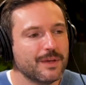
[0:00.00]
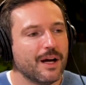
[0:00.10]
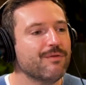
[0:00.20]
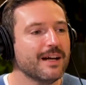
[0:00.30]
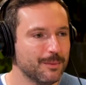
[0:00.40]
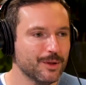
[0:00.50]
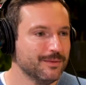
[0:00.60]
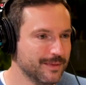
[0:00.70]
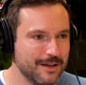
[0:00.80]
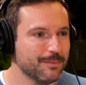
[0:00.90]
available
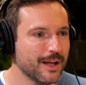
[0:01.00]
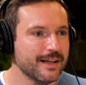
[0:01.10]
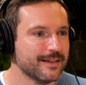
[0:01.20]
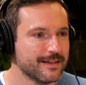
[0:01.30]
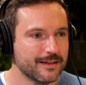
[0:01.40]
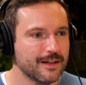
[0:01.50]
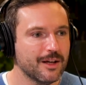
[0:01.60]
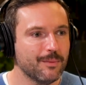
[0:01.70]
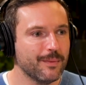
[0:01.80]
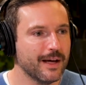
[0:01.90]
in place,
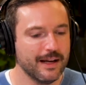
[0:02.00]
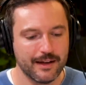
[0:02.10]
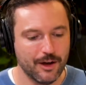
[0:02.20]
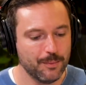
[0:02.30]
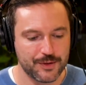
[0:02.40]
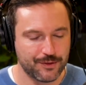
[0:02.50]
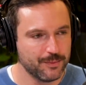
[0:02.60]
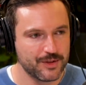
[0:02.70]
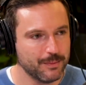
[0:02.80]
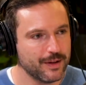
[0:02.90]
and it comes
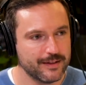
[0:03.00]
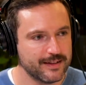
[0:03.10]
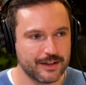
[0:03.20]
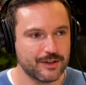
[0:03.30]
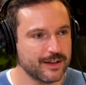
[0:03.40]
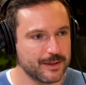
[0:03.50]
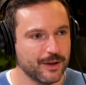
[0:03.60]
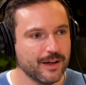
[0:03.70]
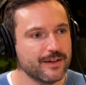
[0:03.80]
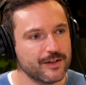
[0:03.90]
from some of the sector
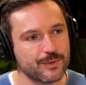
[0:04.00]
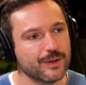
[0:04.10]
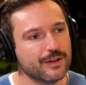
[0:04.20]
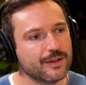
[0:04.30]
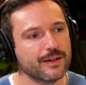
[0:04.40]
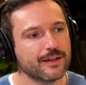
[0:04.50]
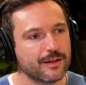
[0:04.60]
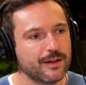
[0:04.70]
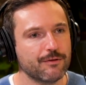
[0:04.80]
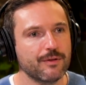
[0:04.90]
experience as well that
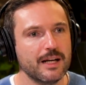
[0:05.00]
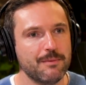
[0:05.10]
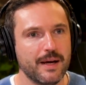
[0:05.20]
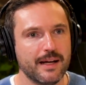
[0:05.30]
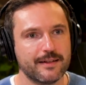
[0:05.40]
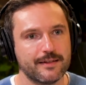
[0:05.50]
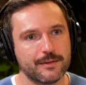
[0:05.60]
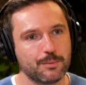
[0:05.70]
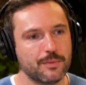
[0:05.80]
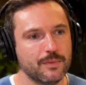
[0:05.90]
really makes
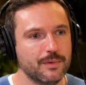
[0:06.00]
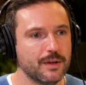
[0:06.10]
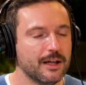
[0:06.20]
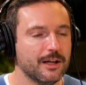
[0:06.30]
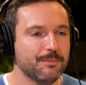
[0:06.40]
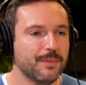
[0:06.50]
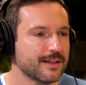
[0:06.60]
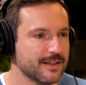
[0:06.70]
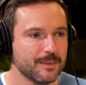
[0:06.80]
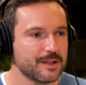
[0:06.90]

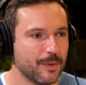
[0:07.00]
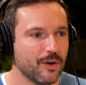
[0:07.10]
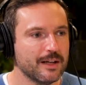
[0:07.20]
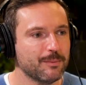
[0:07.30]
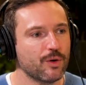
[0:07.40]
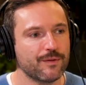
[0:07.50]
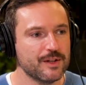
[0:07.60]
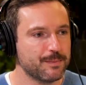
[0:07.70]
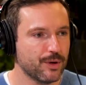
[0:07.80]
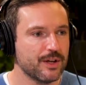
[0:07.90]
marketing mix modeling more of
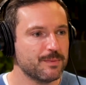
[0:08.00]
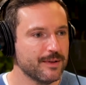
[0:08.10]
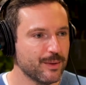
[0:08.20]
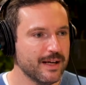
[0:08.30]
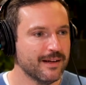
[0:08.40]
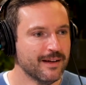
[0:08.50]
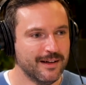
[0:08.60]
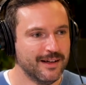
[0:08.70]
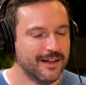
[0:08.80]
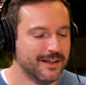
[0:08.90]
this bridge between
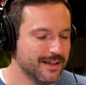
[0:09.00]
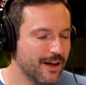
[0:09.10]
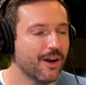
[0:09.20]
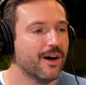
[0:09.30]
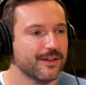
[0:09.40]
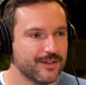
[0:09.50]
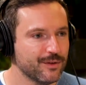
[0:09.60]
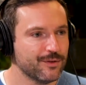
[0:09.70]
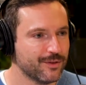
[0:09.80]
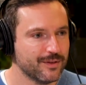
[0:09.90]
an art
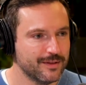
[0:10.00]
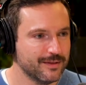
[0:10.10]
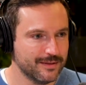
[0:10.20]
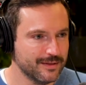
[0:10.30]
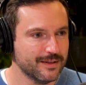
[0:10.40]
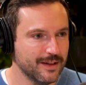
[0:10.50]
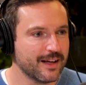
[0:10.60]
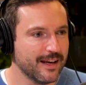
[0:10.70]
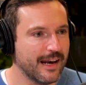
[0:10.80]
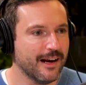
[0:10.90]
of
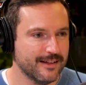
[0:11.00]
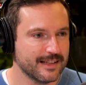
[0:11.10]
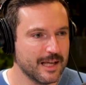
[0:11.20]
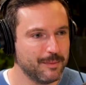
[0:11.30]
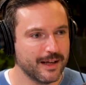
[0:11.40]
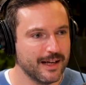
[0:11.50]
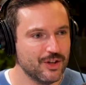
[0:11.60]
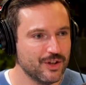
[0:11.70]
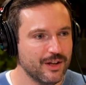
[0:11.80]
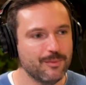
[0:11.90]
an analytics
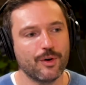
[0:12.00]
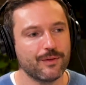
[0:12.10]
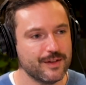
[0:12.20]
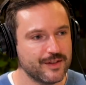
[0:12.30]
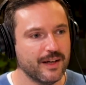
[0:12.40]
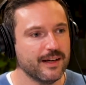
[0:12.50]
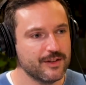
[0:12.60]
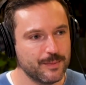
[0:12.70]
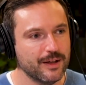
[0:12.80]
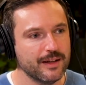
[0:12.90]
application and more of the
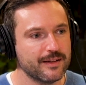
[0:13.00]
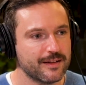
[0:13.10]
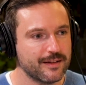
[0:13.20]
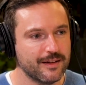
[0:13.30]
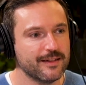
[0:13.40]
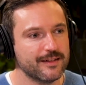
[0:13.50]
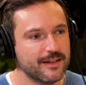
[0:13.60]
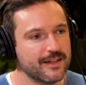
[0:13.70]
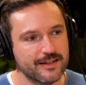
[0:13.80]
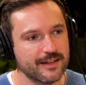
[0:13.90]
science behind the
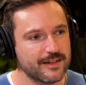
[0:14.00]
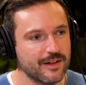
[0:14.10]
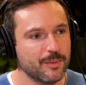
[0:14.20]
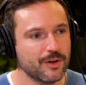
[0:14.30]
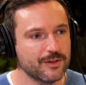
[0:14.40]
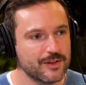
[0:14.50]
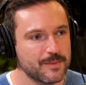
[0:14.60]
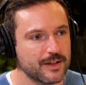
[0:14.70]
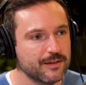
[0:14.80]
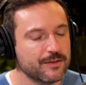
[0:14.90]
statistics and the models
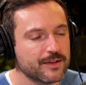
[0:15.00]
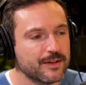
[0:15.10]
themselves.